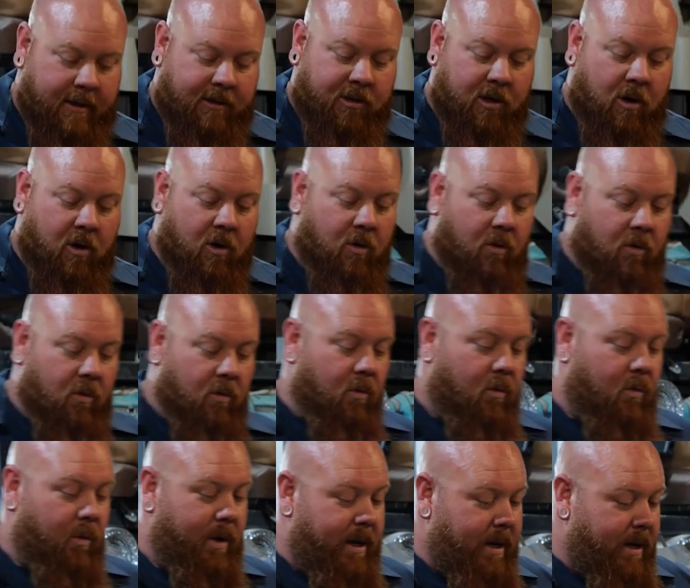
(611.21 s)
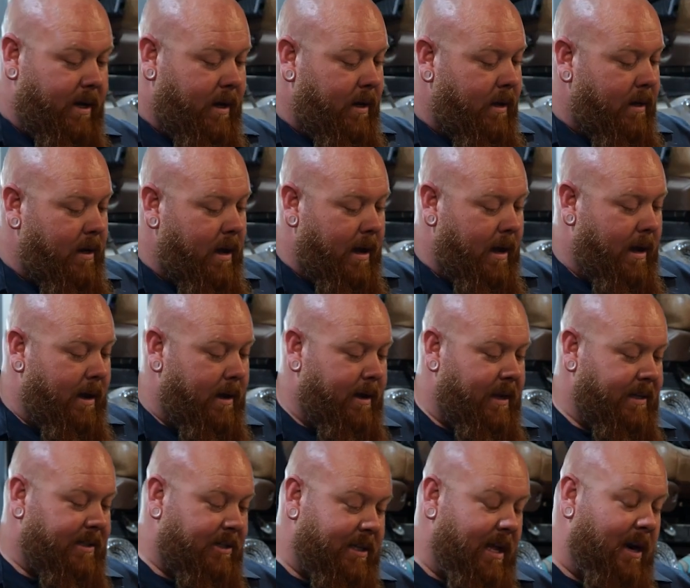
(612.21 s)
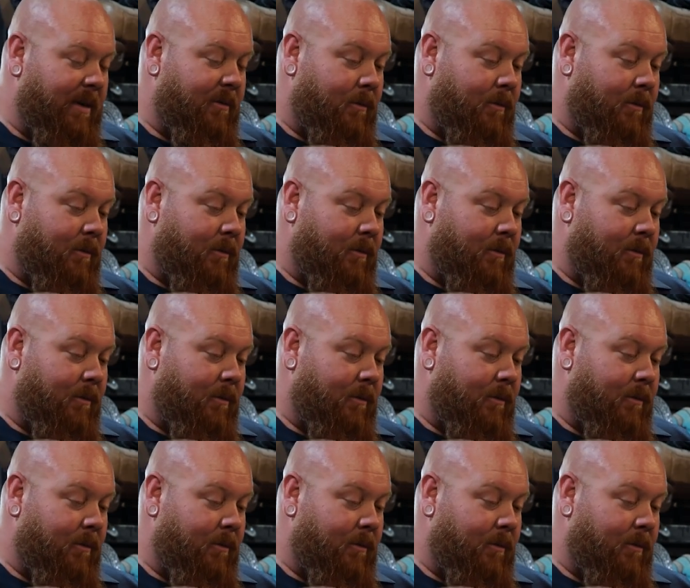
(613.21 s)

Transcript: And so we, instead